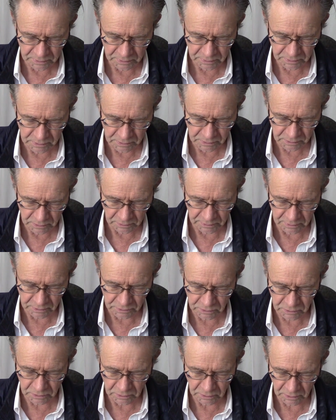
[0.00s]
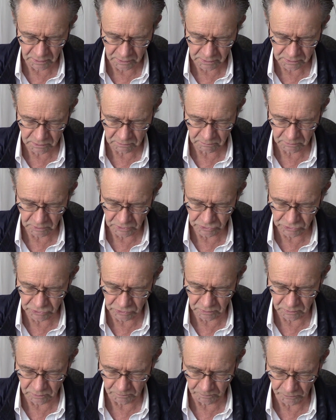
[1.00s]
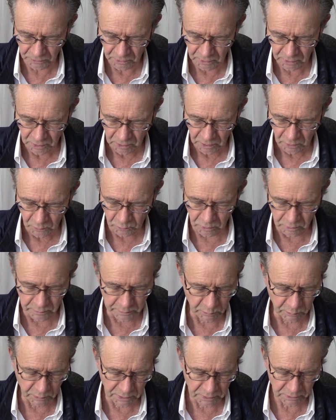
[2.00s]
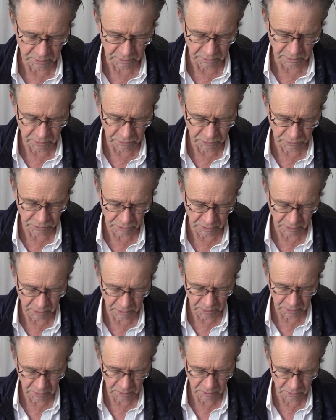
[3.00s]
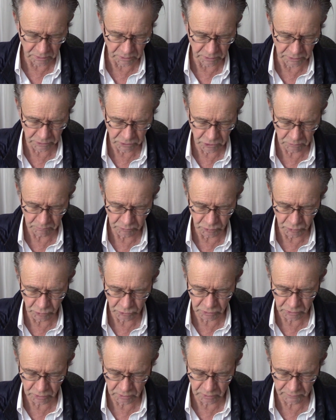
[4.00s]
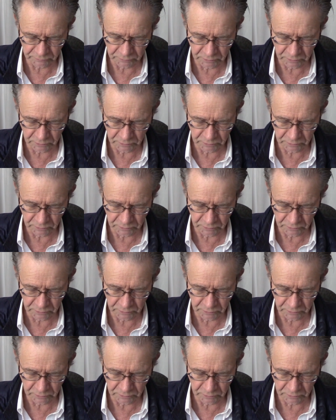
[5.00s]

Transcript: is density estimation, where we want to understand the distribution of